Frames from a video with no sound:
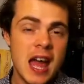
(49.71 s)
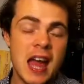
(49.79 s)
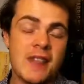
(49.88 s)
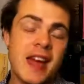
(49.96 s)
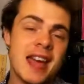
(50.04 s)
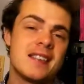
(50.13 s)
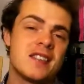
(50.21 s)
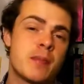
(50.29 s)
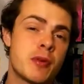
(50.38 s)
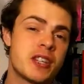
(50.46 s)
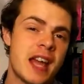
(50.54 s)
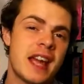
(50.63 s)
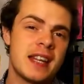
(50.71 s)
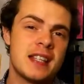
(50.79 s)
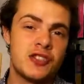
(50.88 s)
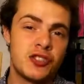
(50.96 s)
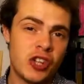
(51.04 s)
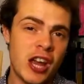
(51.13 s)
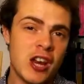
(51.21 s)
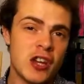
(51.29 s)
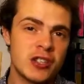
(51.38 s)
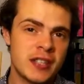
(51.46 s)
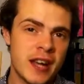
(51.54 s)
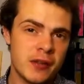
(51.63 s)
and that is the protagonist, Jane
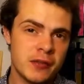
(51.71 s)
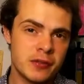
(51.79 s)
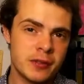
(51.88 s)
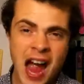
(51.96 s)
herself.